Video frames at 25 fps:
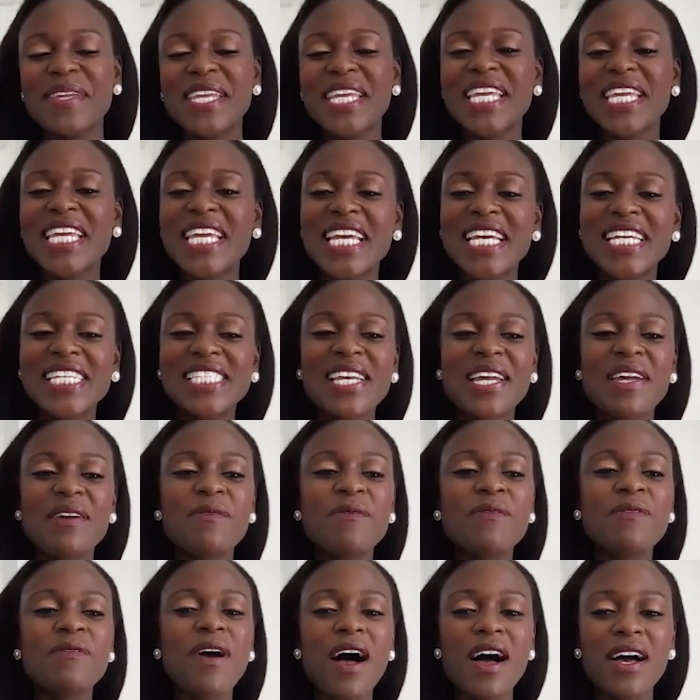He is a
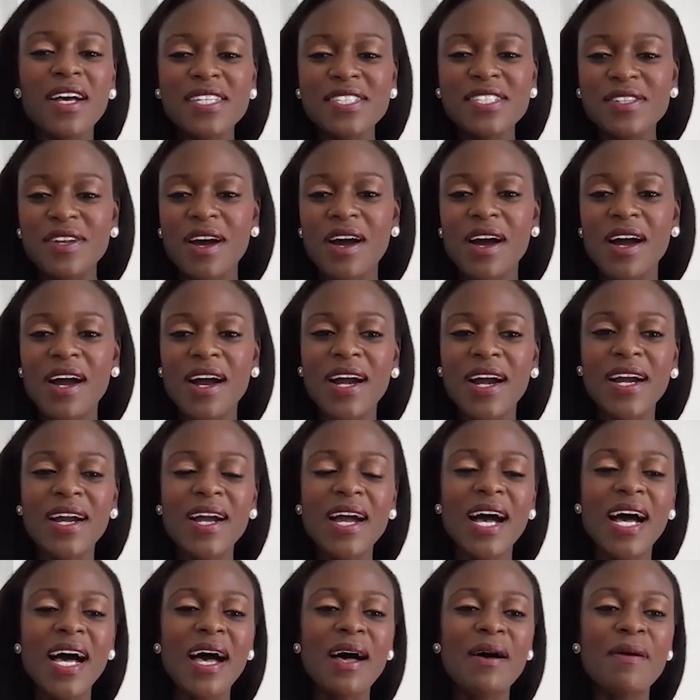rock star,
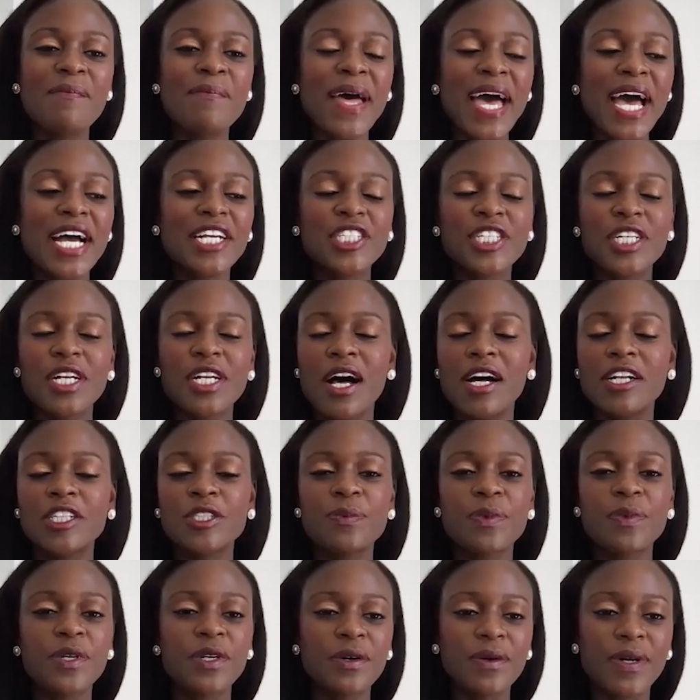passionate
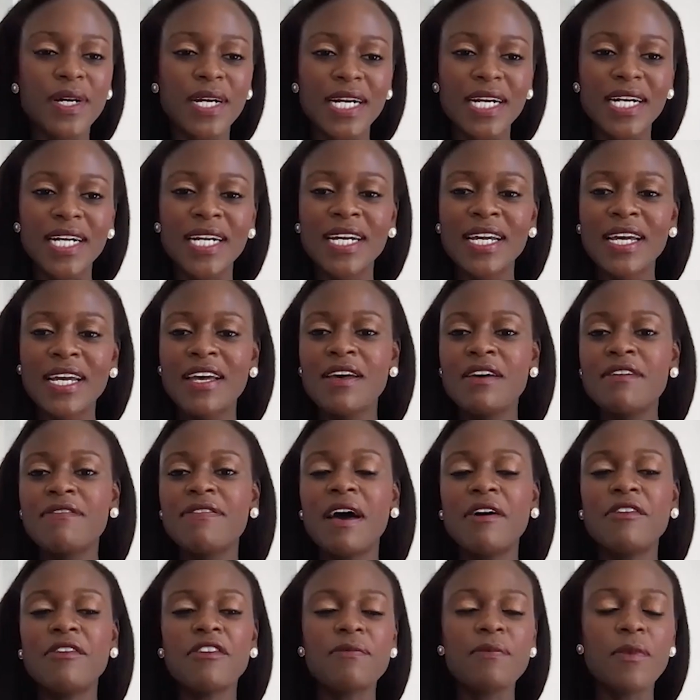entrepreneur,
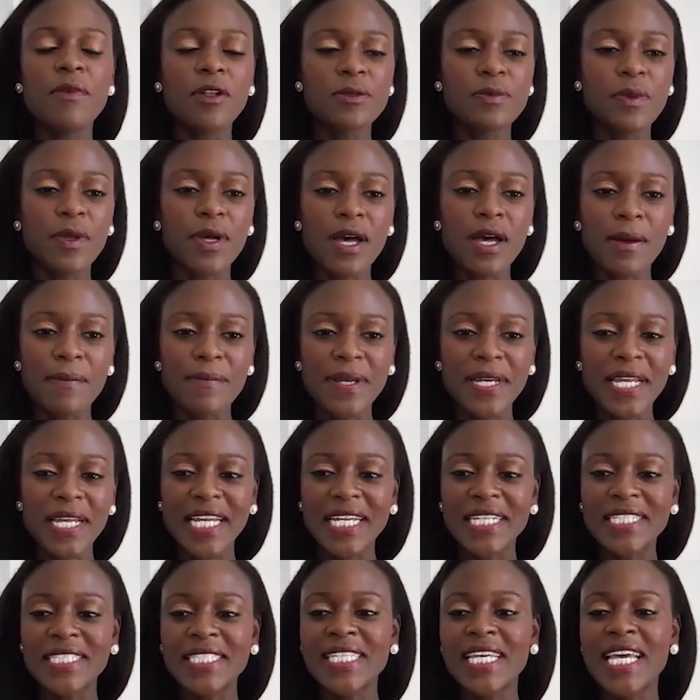founder of multiple
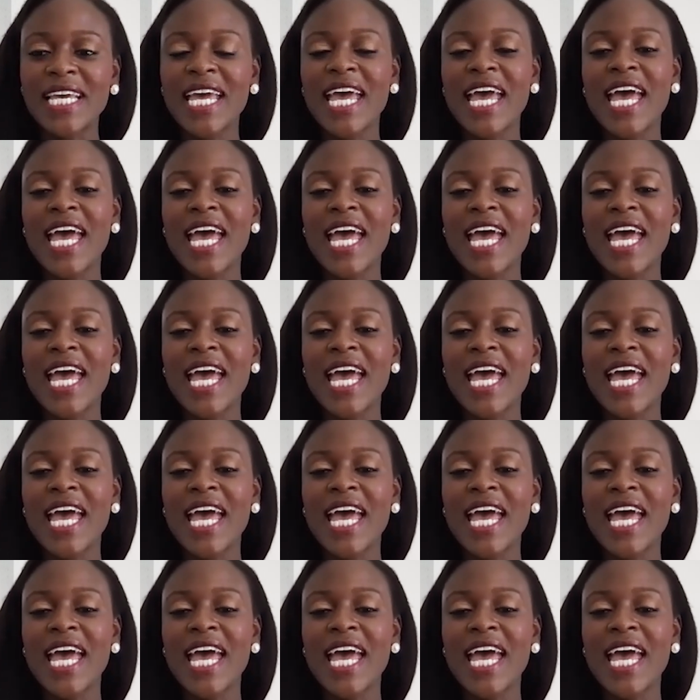companies,